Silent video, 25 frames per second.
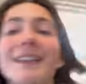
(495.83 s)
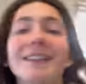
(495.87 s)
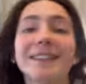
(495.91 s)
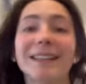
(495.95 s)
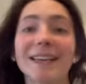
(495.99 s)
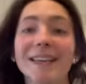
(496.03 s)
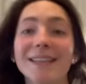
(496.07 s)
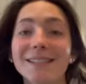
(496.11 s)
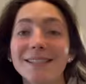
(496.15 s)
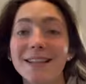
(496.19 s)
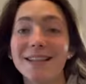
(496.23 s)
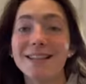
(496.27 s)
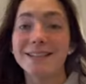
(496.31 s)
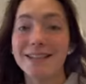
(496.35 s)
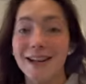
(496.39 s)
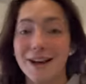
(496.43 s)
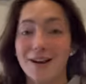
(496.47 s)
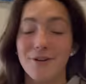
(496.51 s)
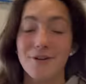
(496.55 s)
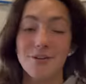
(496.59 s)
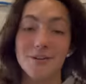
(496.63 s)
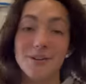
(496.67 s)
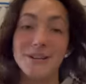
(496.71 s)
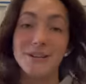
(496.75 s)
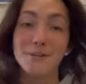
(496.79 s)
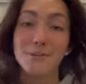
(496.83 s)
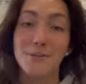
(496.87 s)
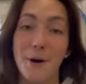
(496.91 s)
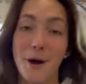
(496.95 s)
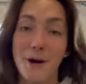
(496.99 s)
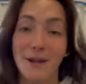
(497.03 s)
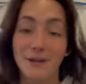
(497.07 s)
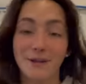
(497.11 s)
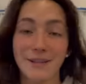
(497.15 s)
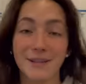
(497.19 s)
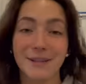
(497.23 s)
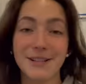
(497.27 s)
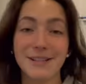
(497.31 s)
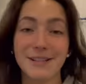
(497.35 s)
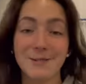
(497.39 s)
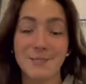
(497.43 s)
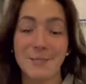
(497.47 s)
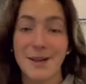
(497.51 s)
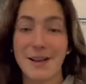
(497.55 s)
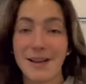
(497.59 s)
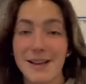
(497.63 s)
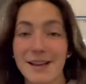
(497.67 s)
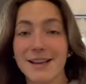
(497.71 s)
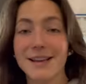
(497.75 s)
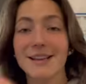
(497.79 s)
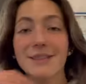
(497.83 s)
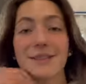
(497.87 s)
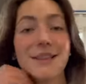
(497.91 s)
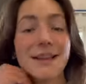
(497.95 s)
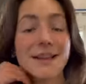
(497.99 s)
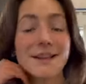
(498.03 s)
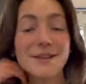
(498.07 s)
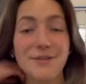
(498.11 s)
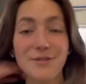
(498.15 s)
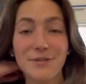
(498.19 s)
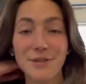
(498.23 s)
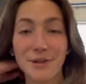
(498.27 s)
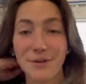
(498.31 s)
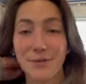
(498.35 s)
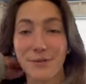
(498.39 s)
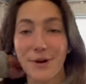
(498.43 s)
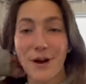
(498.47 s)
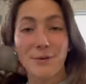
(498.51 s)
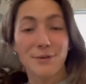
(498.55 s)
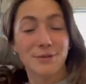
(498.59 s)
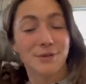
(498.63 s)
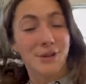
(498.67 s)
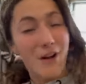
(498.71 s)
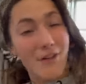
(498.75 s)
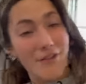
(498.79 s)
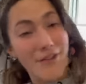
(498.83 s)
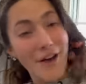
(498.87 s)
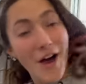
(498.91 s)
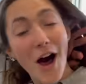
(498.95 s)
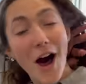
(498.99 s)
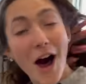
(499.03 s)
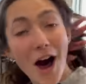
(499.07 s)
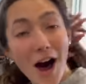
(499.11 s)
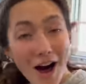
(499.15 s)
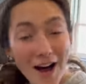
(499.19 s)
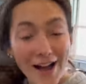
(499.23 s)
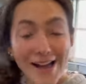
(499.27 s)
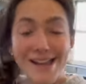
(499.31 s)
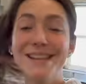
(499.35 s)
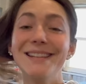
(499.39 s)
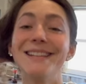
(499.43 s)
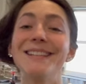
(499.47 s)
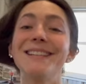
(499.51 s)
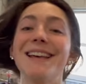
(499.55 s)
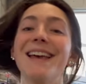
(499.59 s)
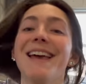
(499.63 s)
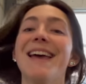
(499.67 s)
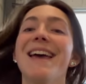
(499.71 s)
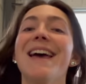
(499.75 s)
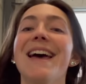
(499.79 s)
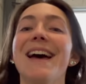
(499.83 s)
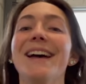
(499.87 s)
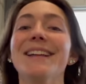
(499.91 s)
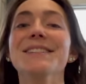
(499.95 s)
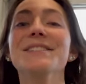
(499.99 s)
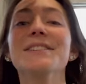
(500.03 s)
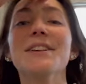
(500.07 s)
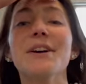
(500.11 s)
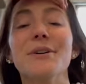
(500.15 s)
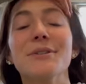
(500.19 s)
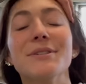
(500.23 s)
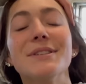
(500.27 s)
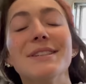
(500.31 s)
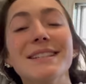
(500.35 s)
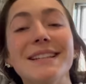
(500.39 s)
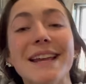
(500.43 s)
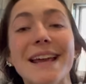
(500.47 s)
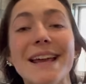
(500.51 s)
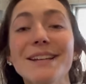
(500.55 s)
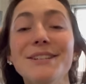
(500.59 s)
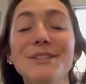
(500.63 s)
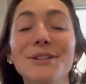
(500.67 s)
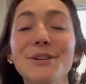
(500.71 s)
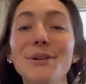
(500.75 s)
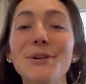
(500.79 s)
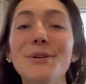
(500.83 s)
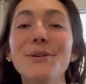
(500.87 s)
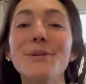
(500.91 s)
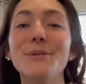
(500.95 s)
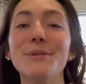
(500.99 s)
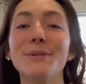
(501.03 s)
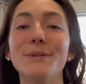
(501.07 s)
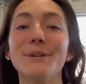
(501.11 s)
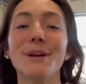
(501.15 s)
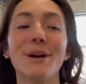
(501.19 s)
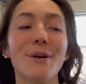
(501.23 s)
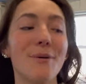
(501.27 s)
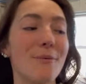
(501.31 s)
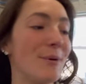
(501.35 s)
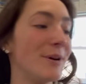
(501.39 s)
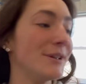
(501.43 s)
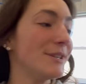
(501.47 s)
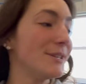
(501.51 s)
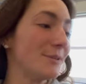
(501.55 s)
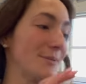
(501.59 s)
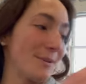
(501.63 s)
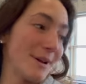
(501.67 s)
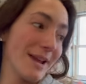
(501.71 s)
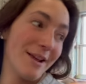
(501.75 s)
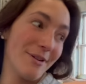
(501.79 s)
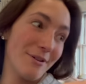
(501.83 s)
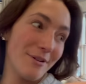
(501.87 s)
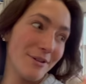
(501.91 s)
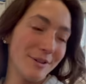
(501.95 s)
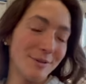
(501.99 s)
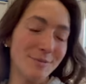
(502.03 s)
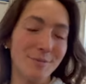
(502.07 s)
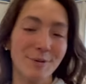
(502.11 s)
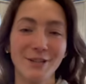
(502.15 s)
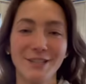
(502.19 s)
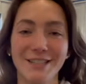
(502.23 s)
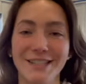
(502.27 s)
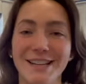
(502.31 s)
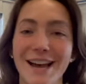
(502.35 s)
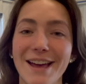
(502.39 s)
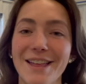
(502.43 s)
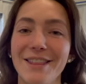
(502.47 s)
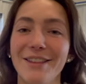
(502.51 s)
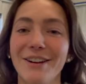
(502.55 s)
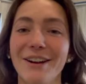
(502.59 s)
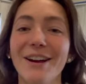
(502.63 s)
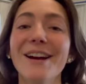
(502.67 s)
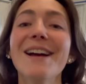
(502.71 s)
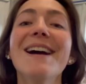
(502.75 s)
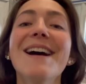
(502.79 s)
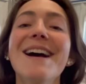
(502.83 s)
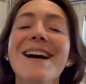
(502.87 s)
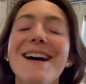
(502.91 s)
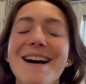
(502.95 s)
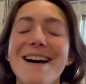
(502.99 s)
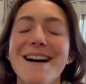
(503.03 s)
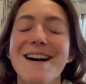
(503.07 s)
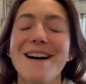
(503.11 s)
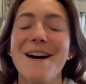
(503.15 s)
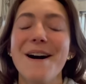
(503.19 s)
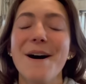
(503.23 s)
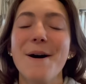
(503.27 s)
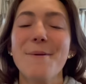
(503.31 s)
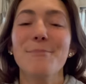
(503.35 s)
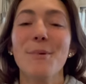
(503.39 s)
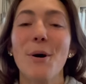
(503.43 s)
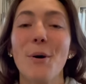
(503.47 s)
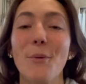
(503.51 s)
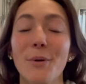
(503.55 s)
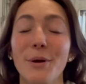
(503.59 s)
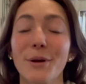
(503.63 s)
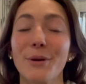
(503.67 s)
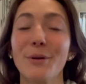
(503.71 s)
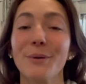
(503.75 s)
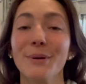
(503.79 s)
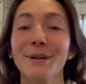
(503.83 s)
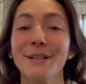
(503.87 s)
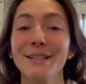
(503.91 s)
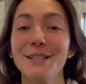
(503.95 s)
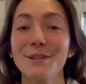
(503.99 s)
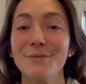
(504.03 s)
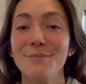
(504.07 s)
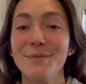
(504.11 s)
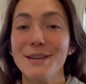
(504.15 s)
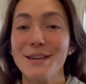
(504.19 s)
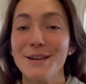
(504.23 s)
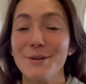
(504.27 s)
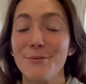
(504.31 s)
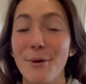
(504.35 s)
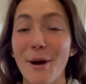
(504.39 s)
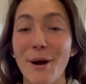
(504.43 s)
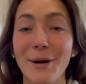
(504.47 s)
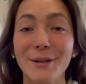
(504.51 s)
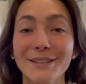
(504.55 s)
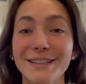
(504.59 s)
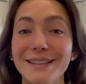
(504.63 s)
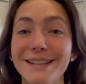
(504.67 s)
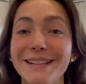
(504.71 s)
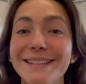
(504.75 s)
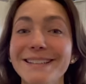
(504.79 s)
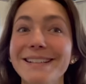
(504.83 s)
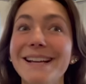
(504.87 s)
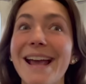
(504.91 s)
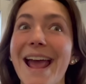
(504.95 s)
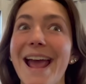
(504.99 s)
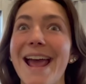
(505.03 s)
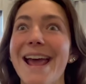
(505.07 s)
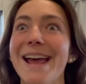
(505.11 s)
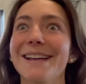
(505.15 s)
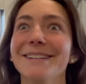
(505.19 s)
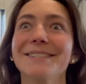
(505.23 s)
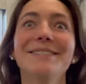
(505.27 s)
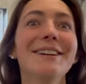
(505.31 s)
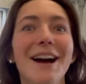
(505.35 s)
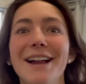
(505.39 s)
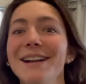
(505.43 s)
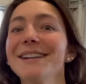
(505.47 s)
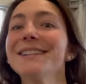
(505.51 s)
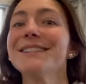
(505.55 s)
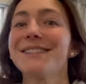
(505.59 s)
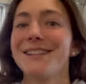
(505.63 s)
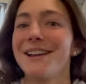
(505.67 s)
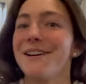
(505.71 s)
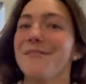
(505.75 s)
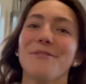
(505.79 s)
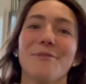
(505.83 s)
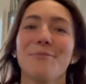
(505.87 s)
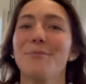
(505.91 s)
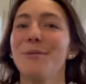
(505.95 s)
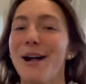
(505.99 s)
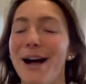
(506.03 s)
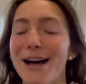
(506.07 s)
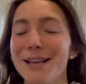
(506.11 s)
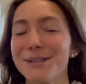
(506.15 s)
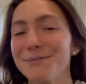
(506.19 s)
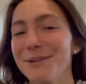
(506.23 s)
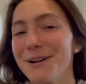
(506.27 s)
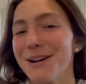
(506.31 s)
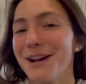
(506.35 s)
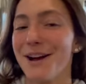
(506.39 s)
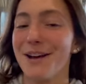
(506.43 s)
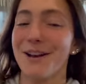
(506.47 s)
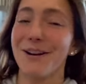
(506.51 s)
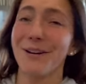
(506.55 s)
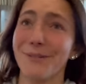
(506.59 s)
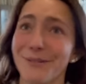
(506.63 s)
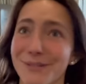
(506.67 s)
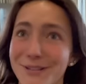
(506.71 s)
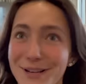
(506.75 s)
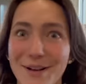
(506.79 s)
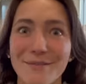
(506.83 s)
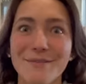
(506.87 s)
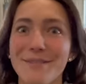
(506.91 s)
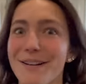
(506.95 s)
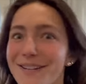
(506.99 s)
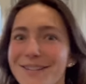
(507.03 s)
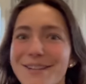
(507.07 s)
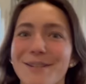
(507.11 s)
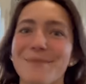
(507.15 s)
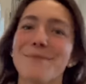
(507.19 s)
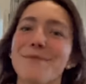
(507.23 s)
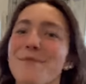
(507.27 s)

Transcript: they sent out these welders because they knew that Grant was on the hunt. And so stay tuned once we get all this put together. Um, we're going to be welding and cutting stuff with a plasma cutter, which I've never done